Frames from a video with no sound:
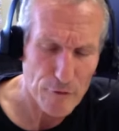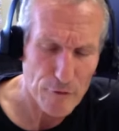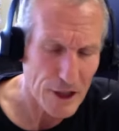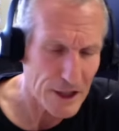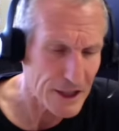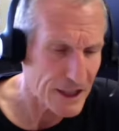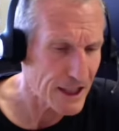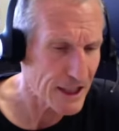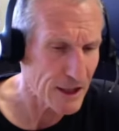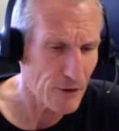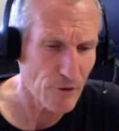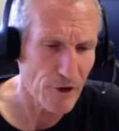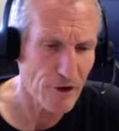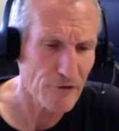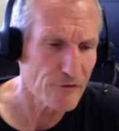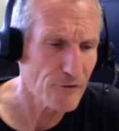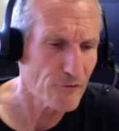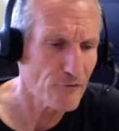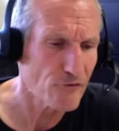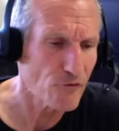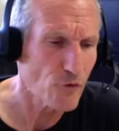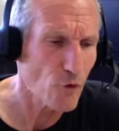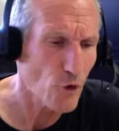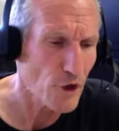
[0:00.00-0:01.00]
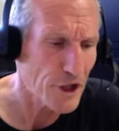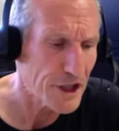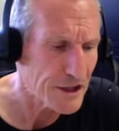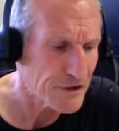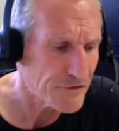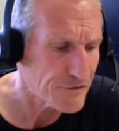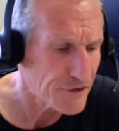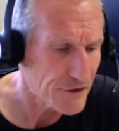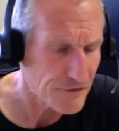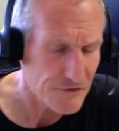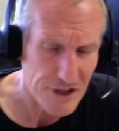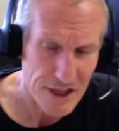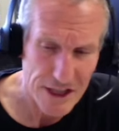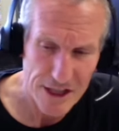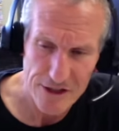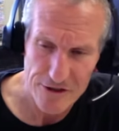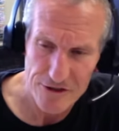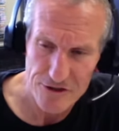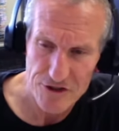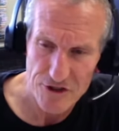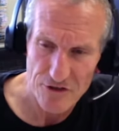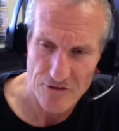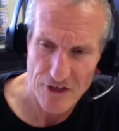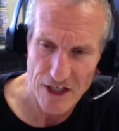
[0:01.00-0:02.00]
but anywhere from 40 to 50
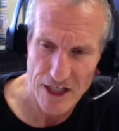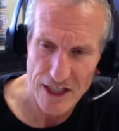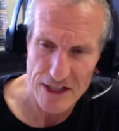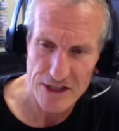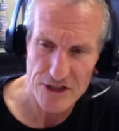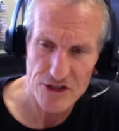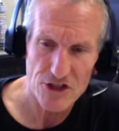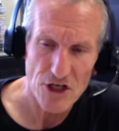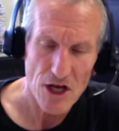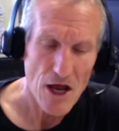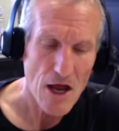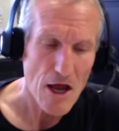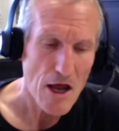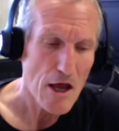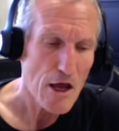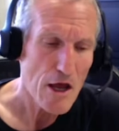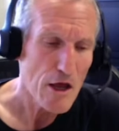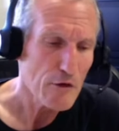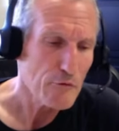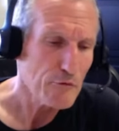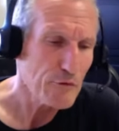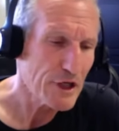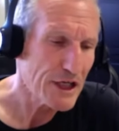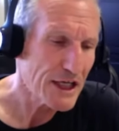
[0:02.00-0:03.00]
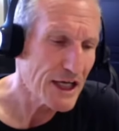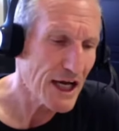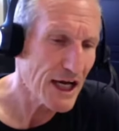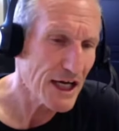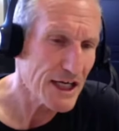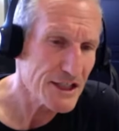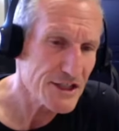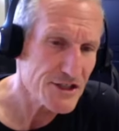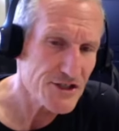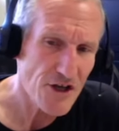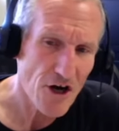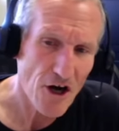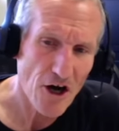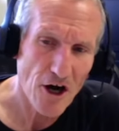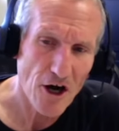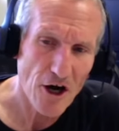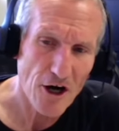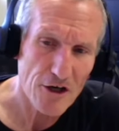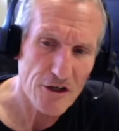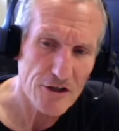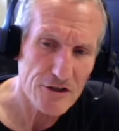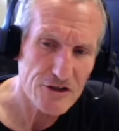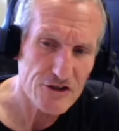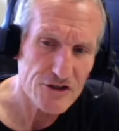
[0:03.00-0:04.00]
years of age. Because
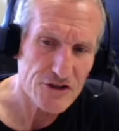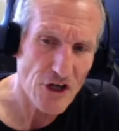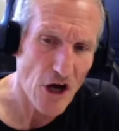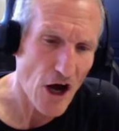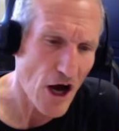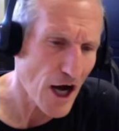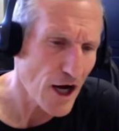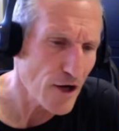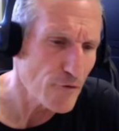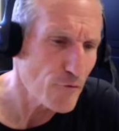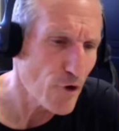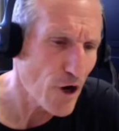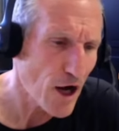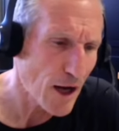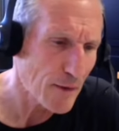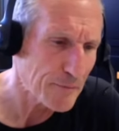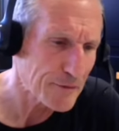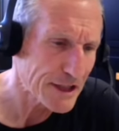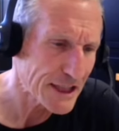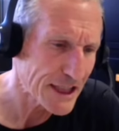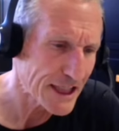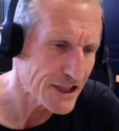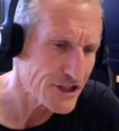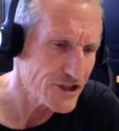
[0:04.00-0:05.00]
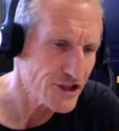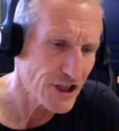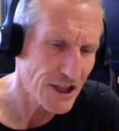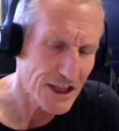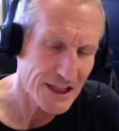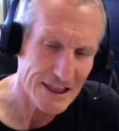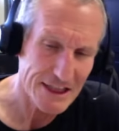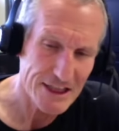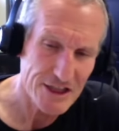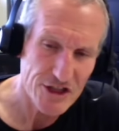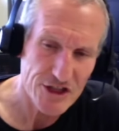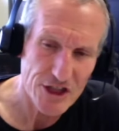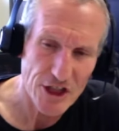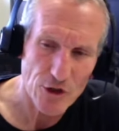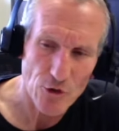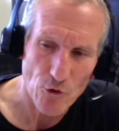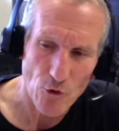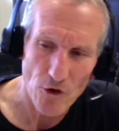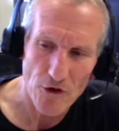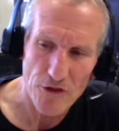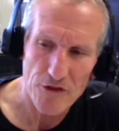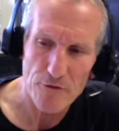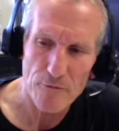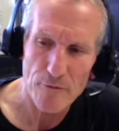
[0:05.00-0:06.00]
our dog population, at least in
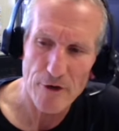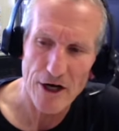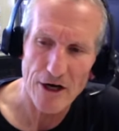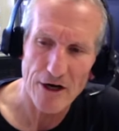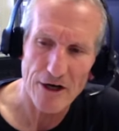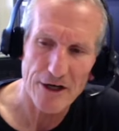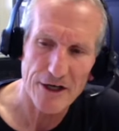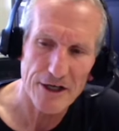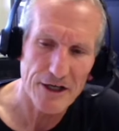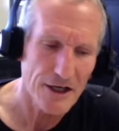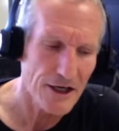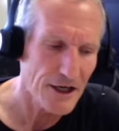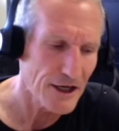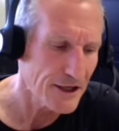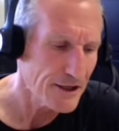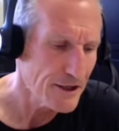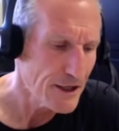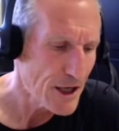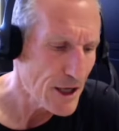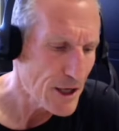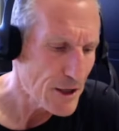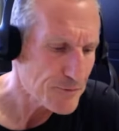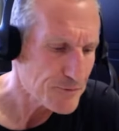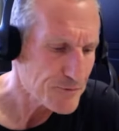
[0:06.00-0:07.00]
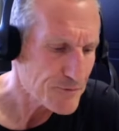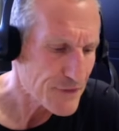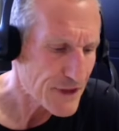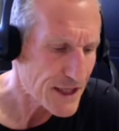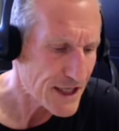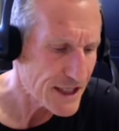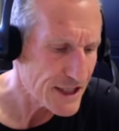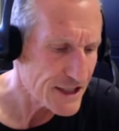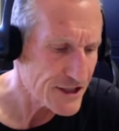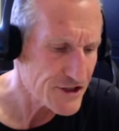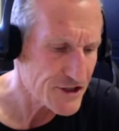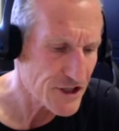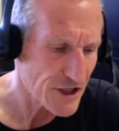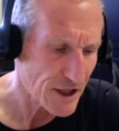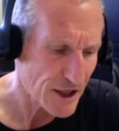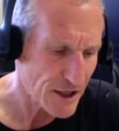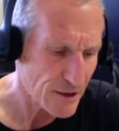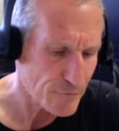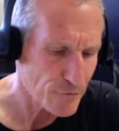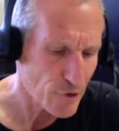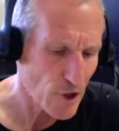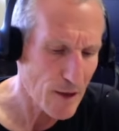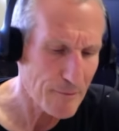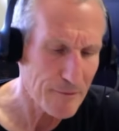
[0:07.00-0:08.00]
North America, is
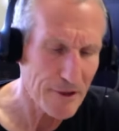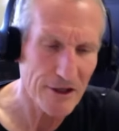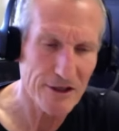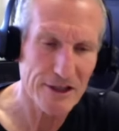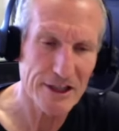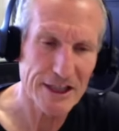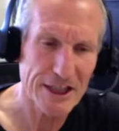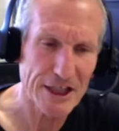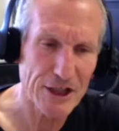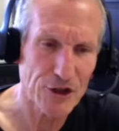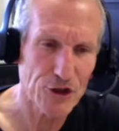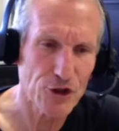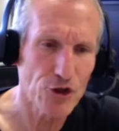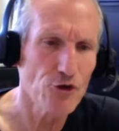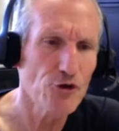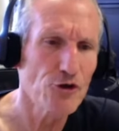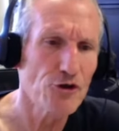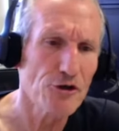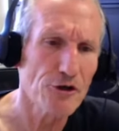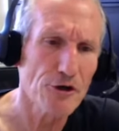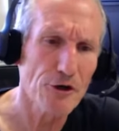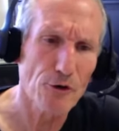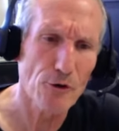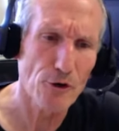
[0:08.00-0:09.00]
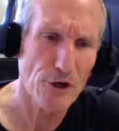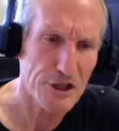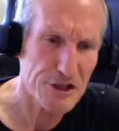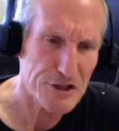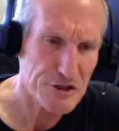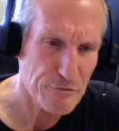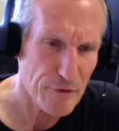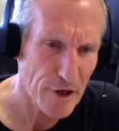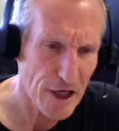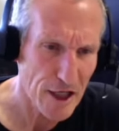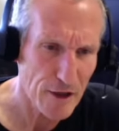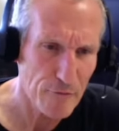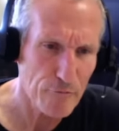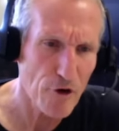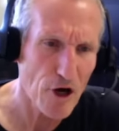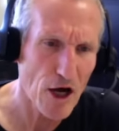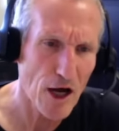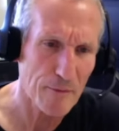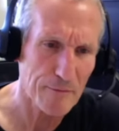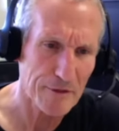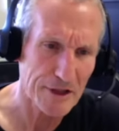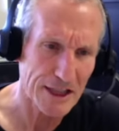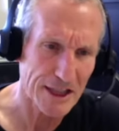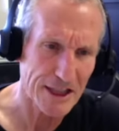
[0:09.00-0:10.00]
primarily a neutered or a spayed
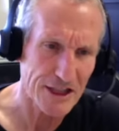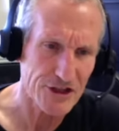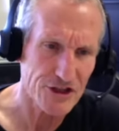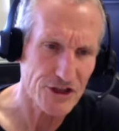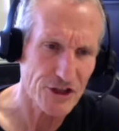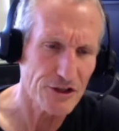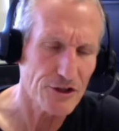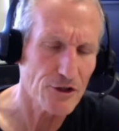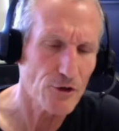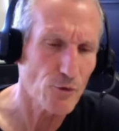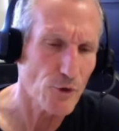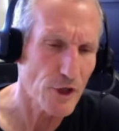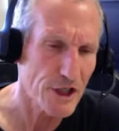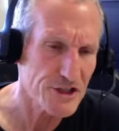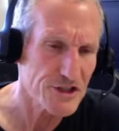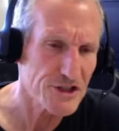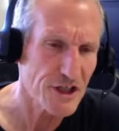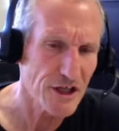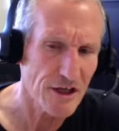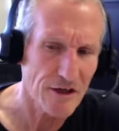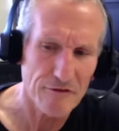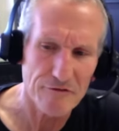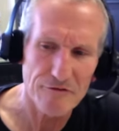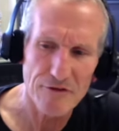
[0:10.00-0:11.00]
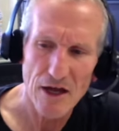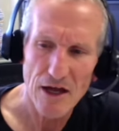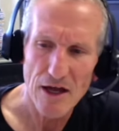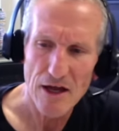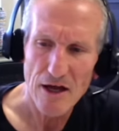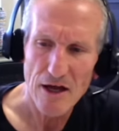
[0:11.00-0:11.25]
population, the risk of